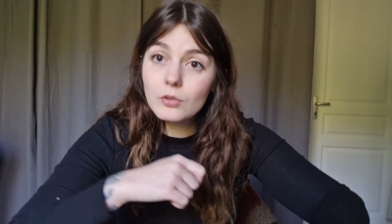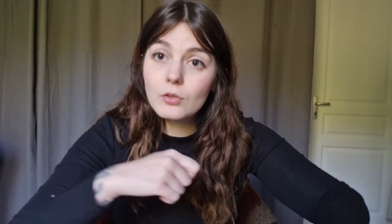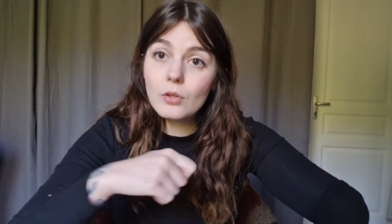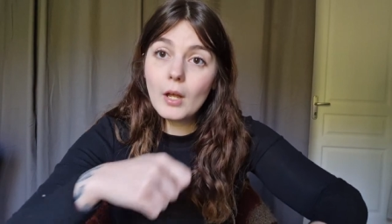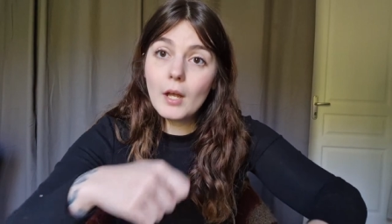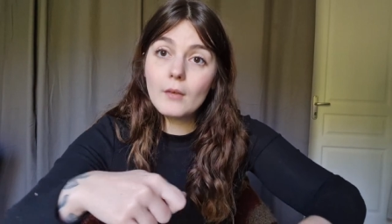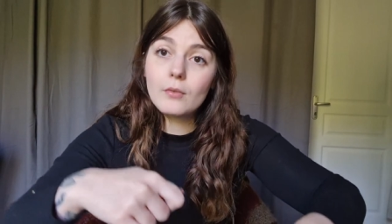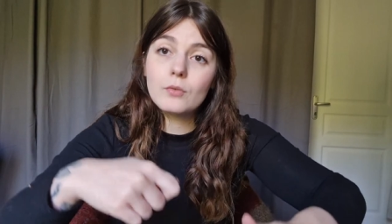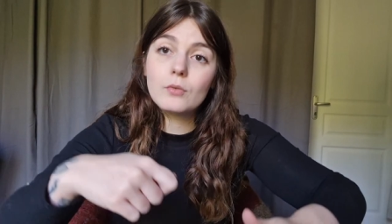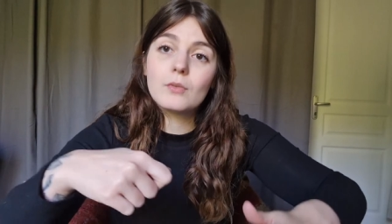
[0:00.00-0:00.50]
you
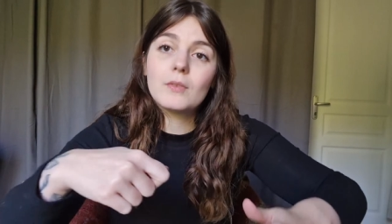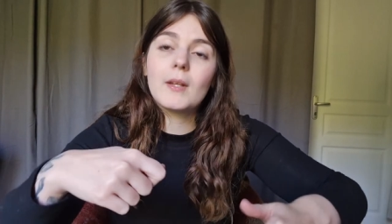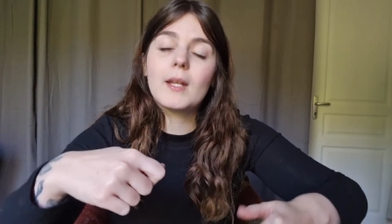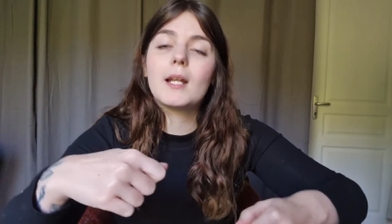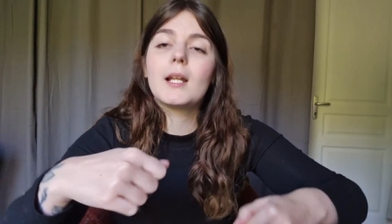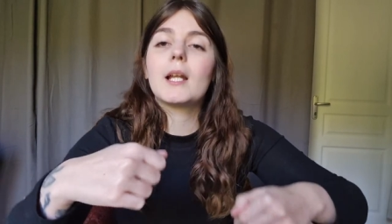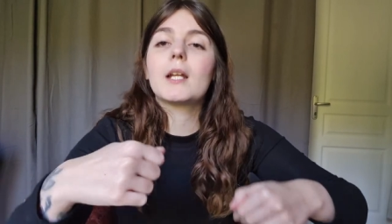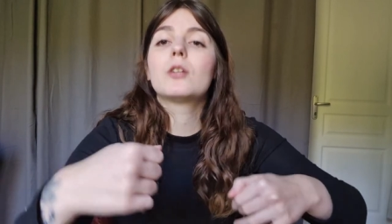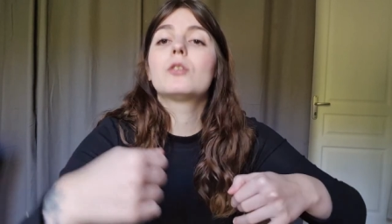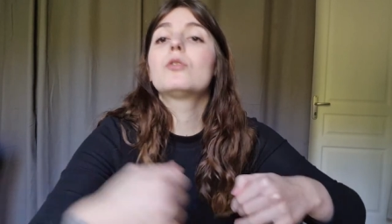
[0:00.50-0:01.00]
have to
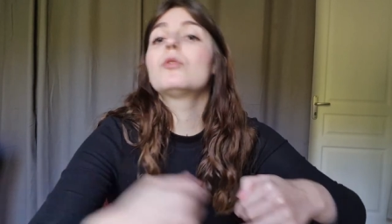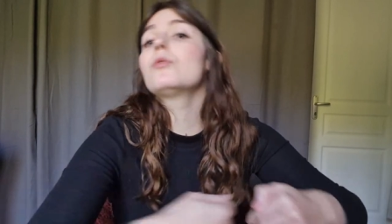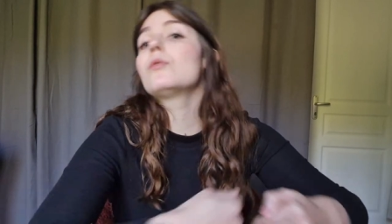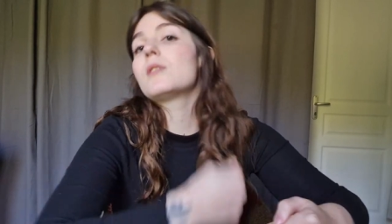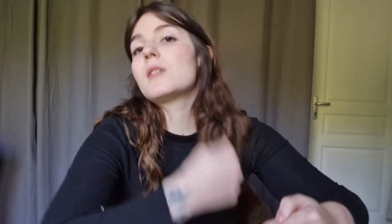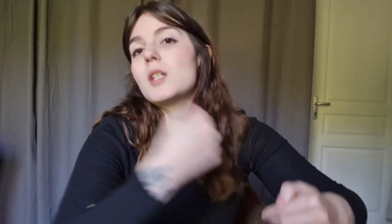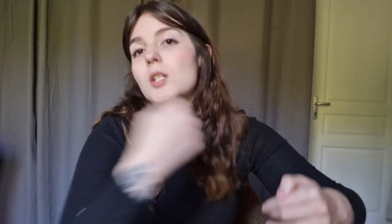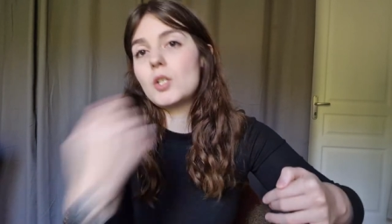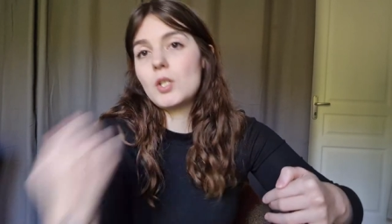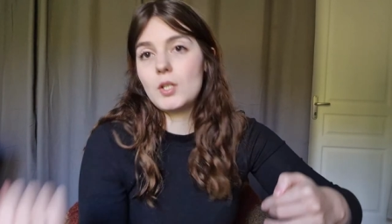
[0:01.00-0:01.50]
take like 2
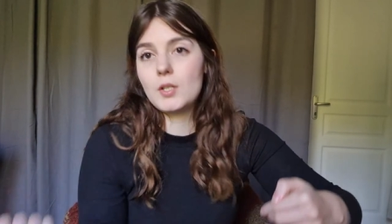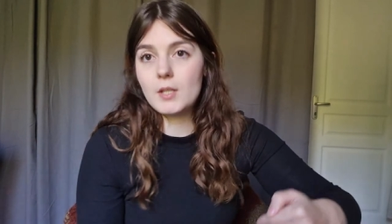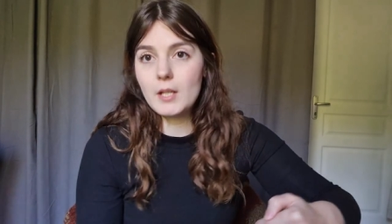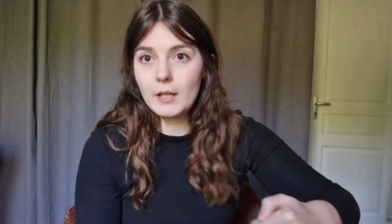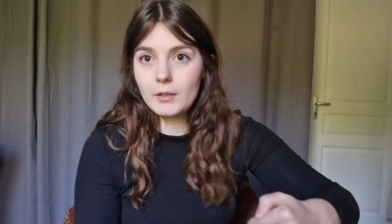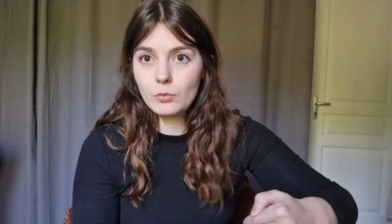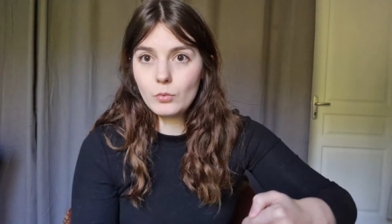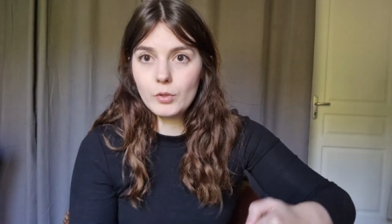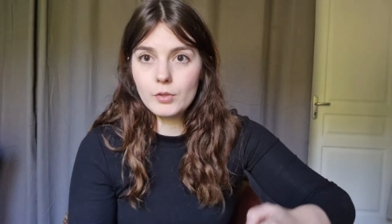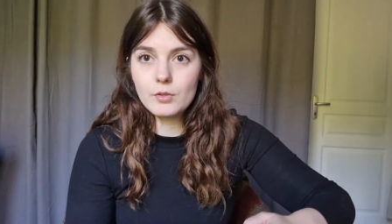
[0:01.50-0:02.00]
stitches
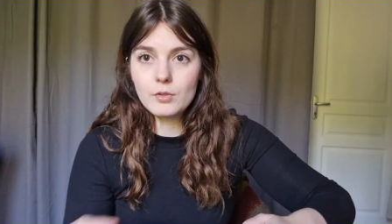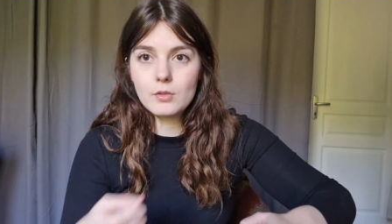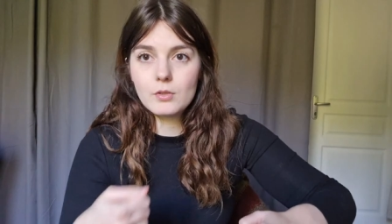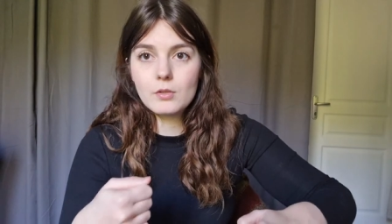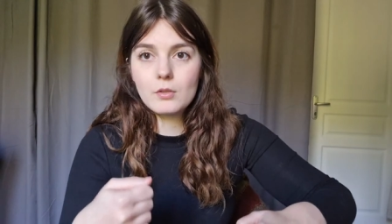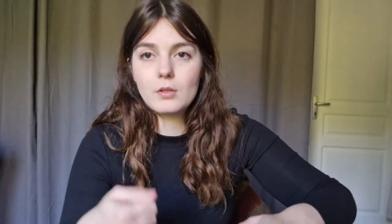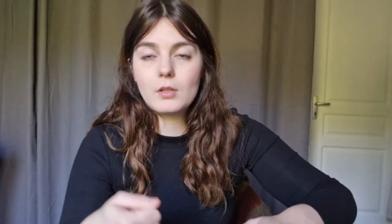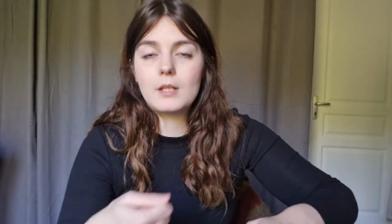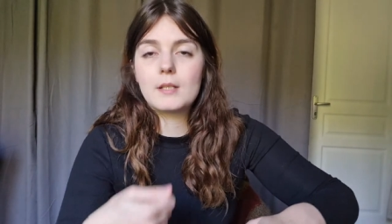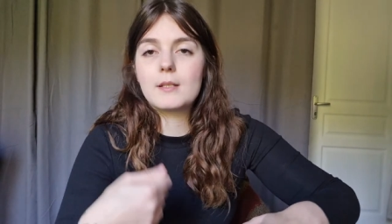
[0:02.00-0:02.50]
at once
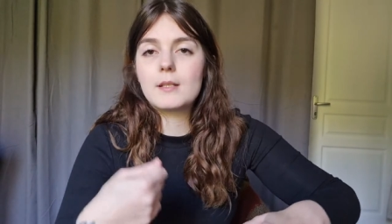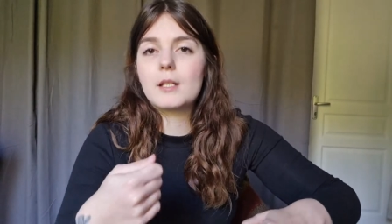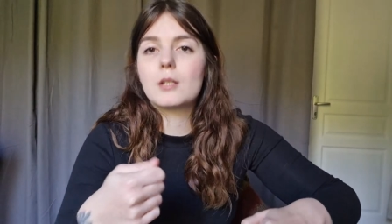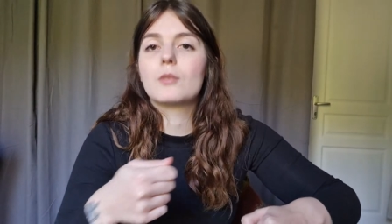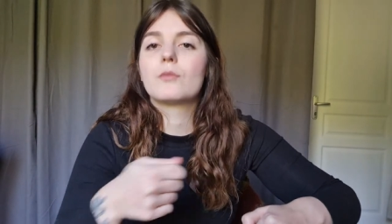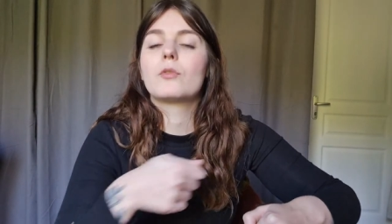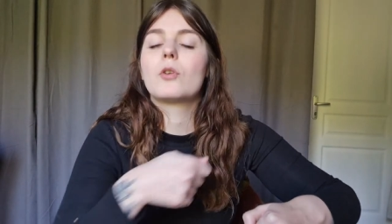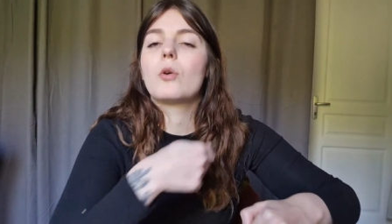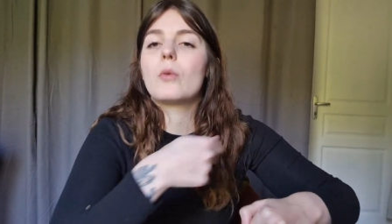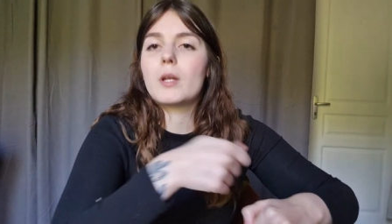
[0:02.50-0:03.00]
instead
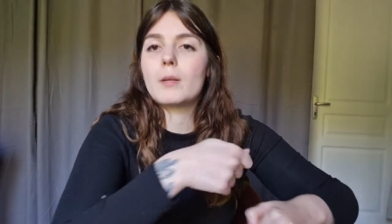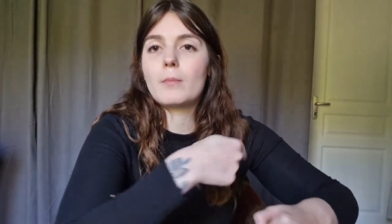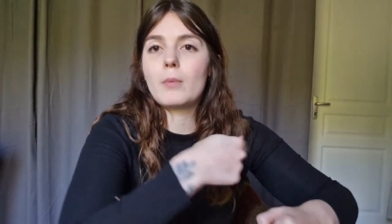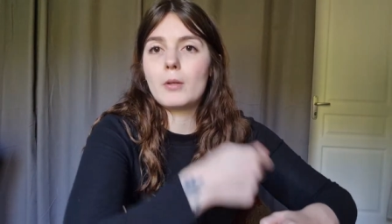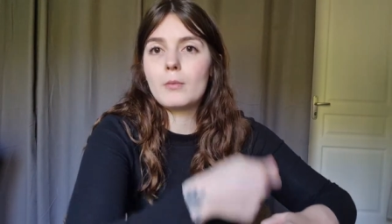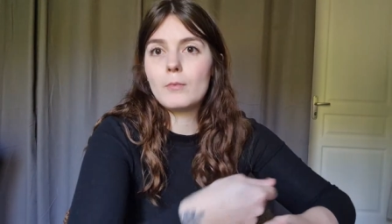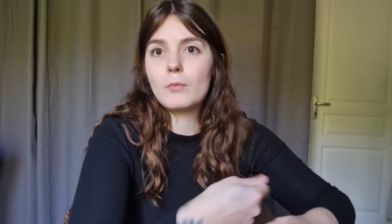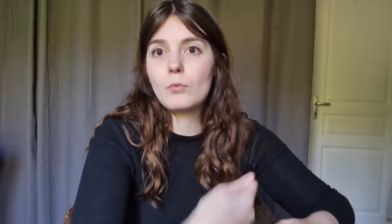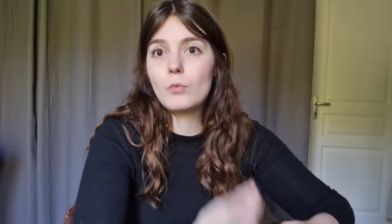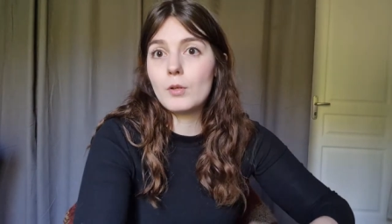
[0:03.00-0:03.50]
of going
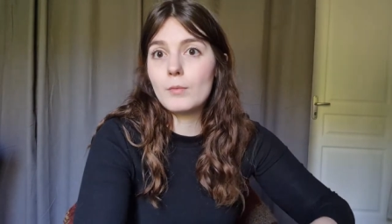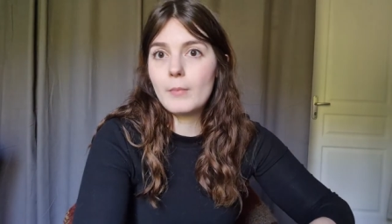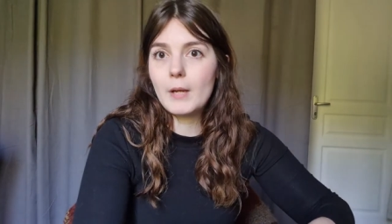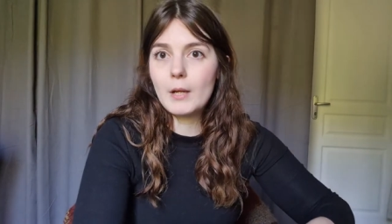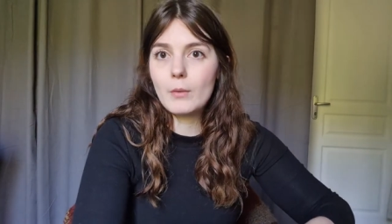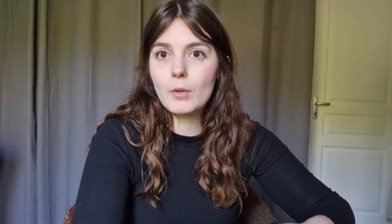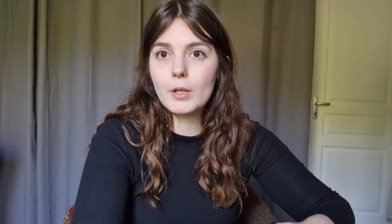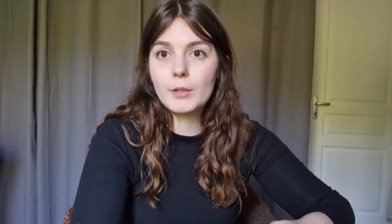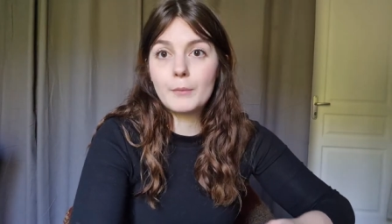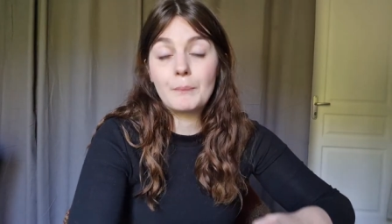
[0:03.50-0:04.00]
one
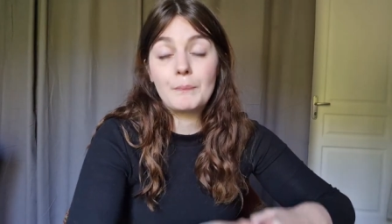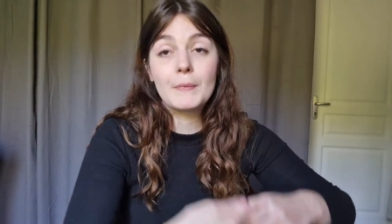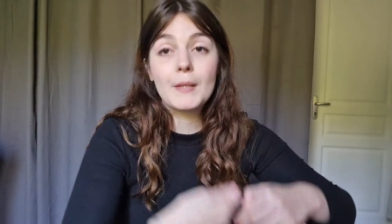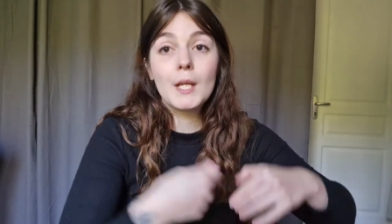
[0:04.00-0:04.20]
by one.